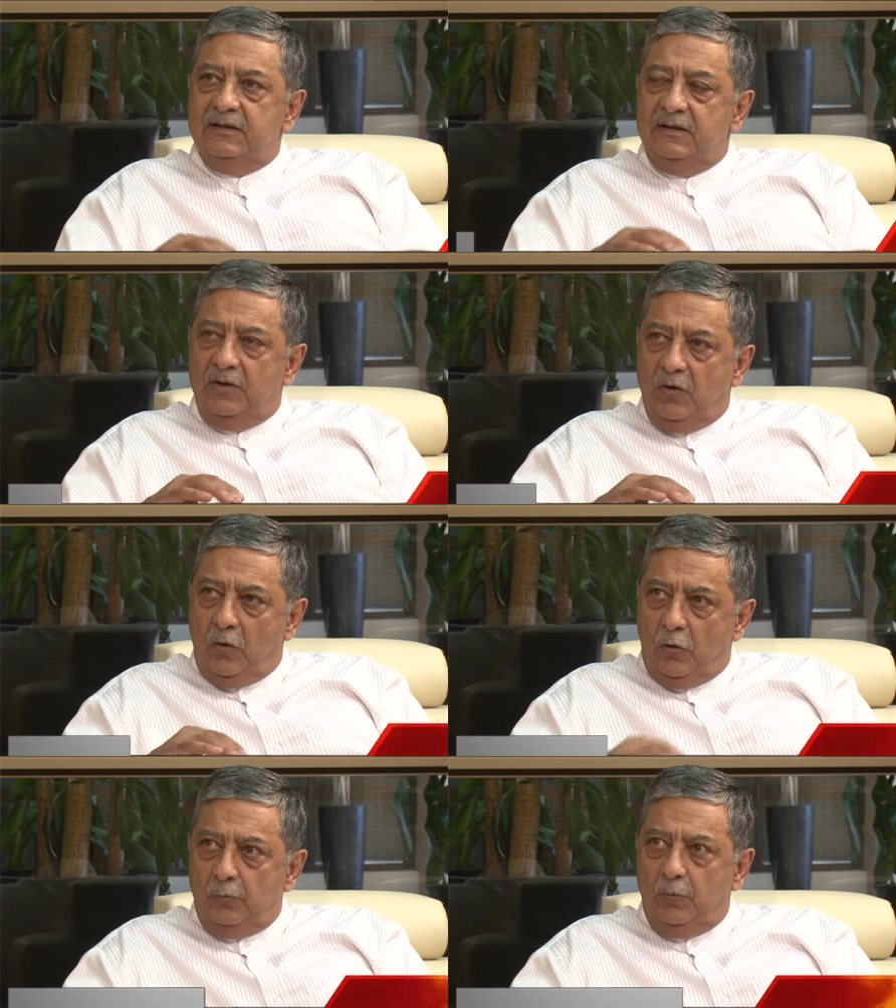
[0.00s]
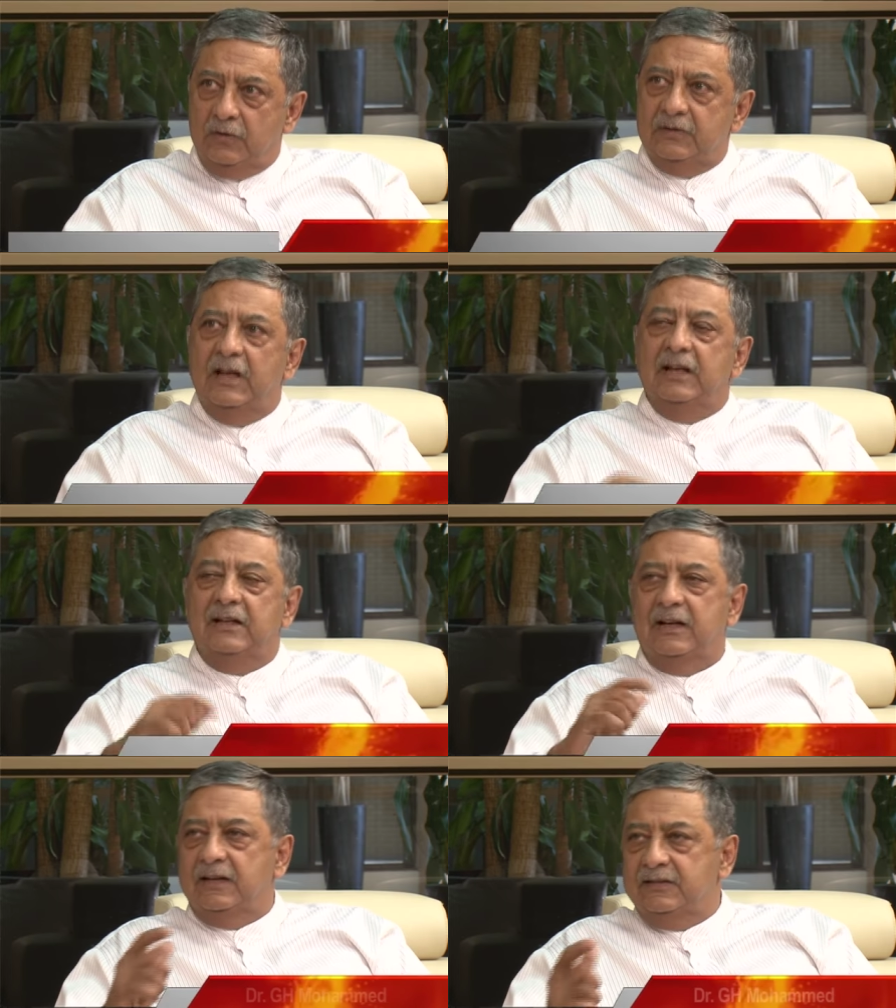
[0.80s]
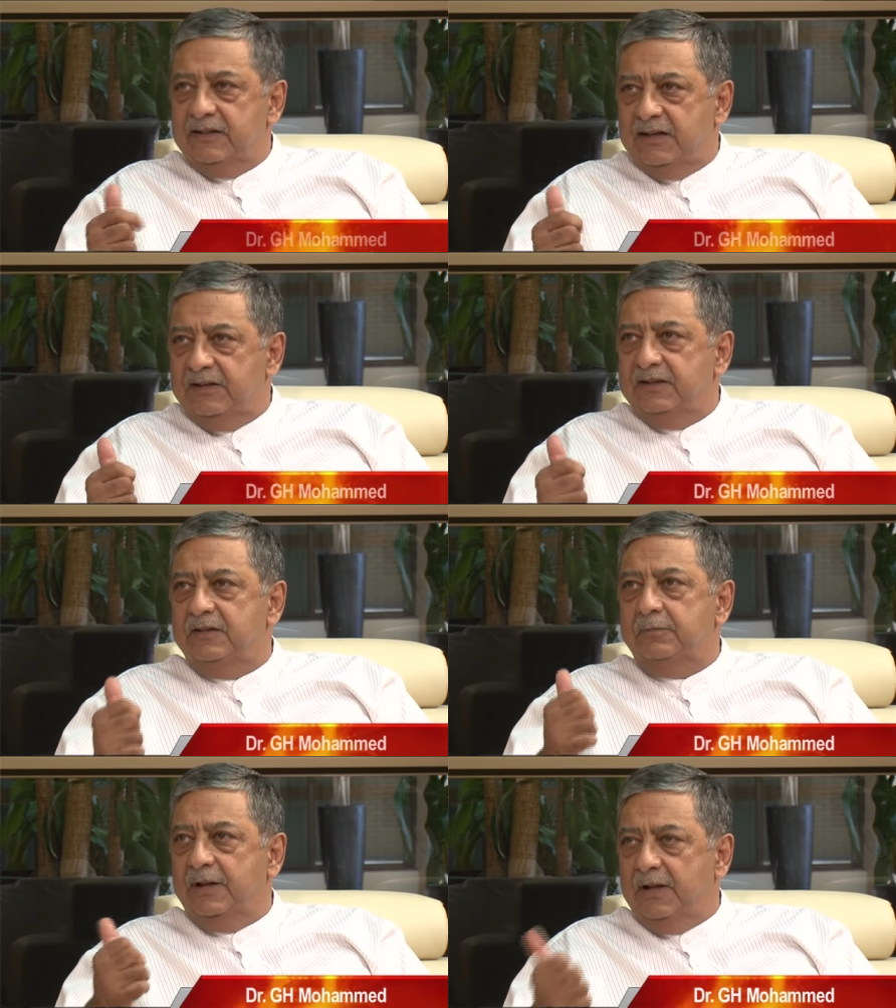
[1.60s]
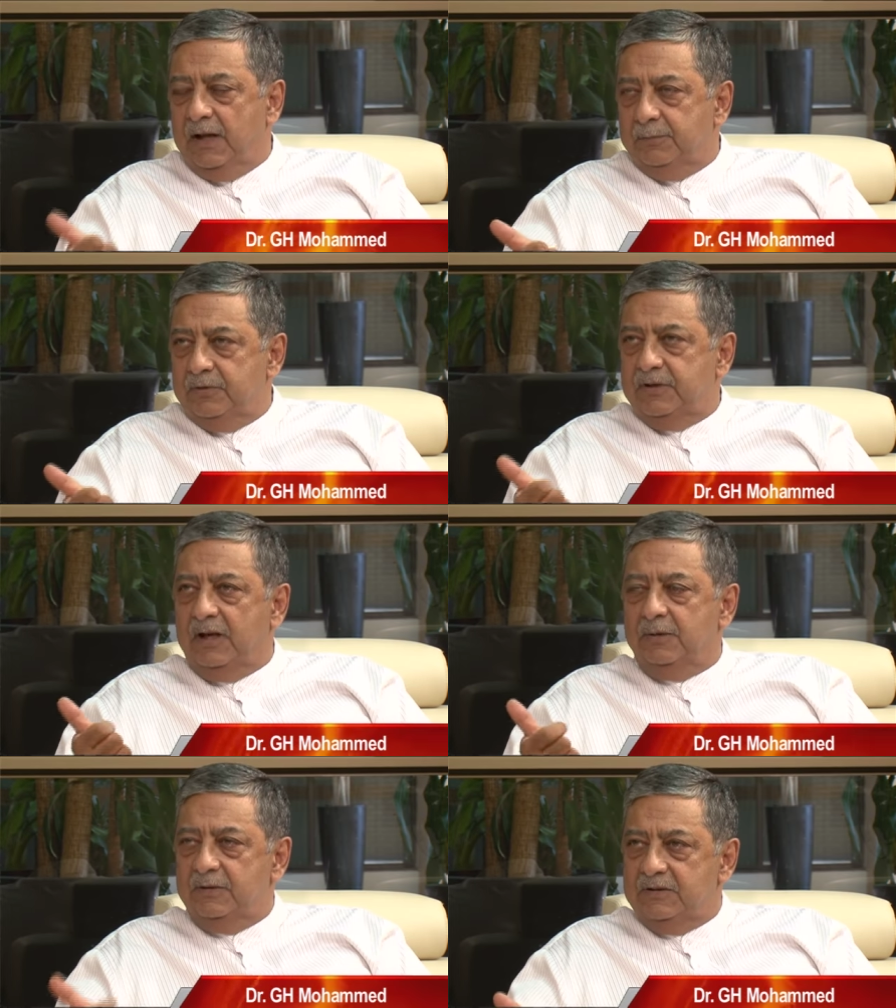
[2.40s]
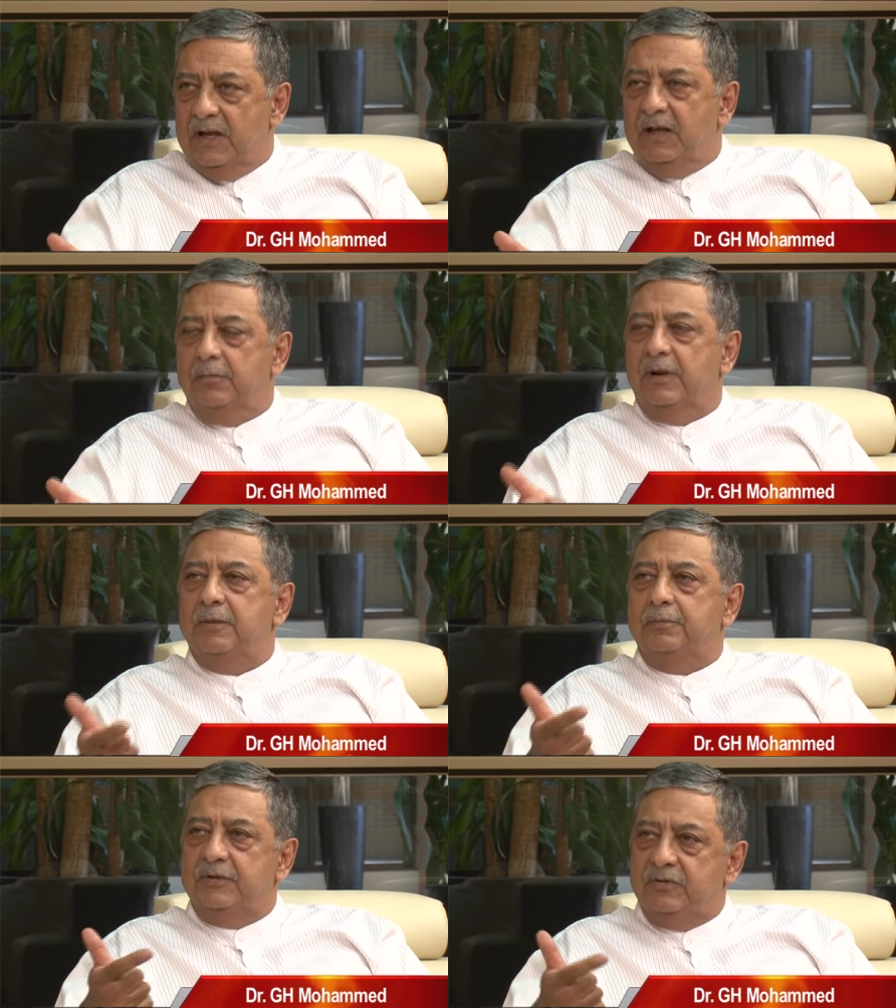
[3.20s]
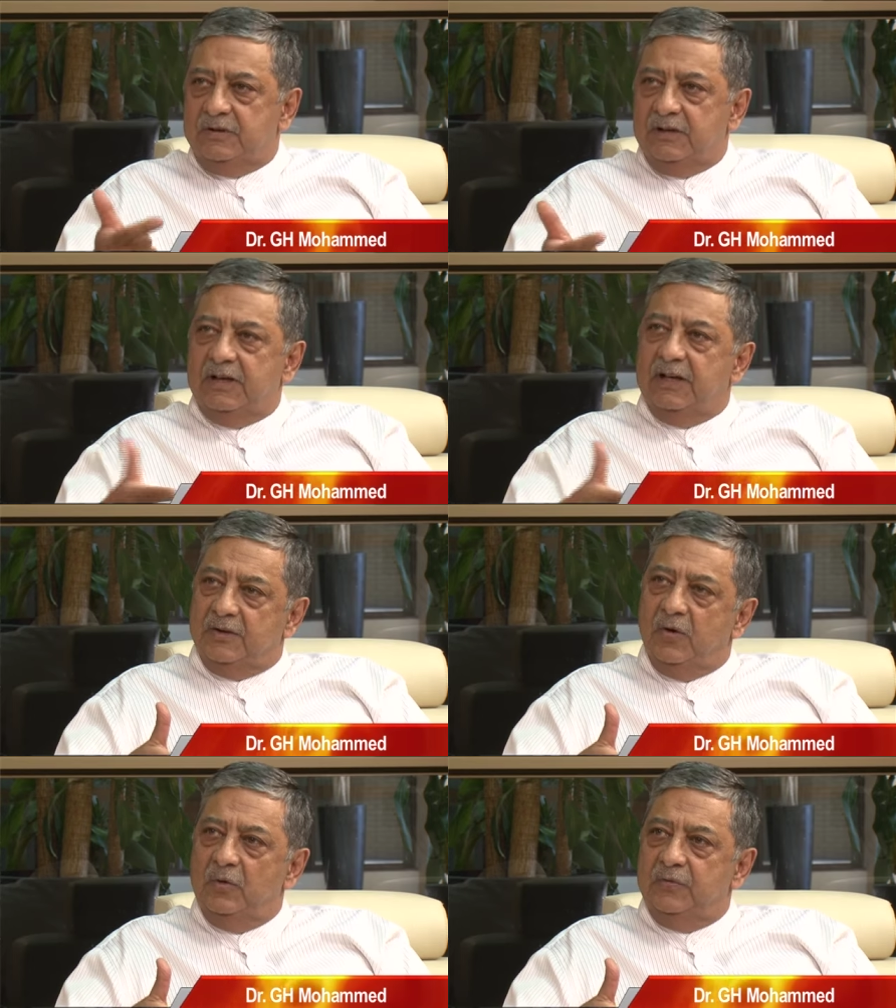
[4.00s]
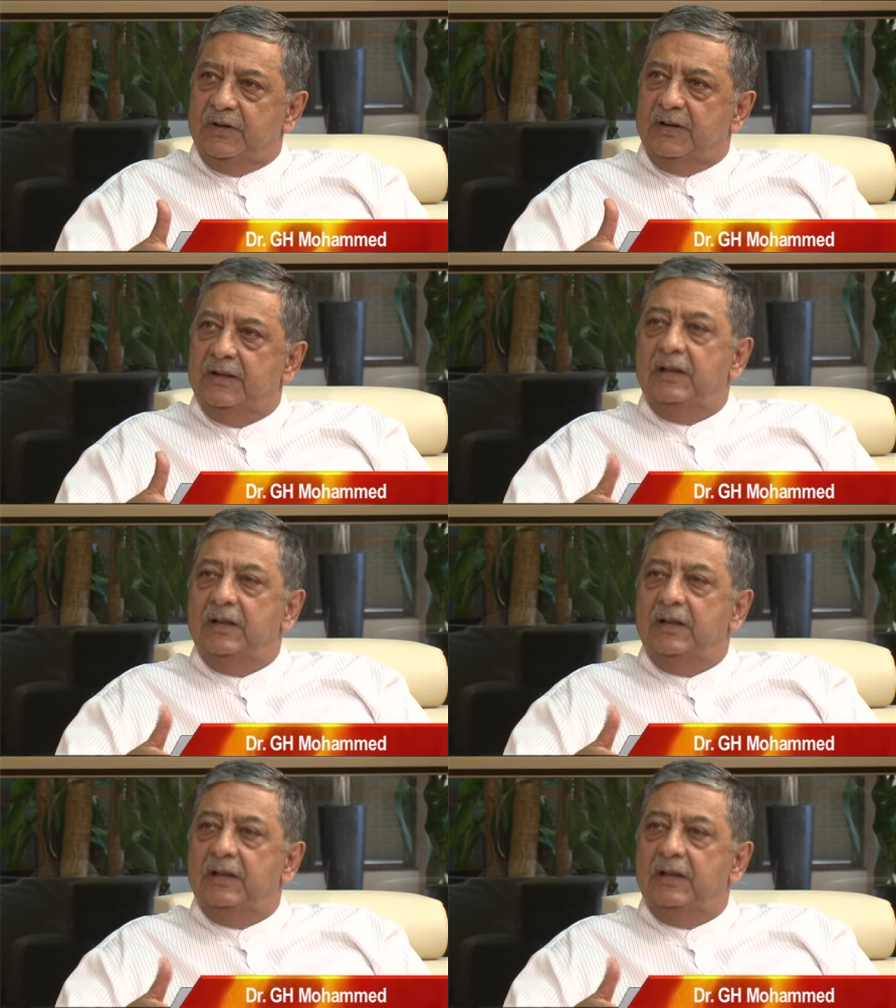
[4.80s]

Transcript: hormones that are secreted by the hypothalamus, by the pituitary and the ovary.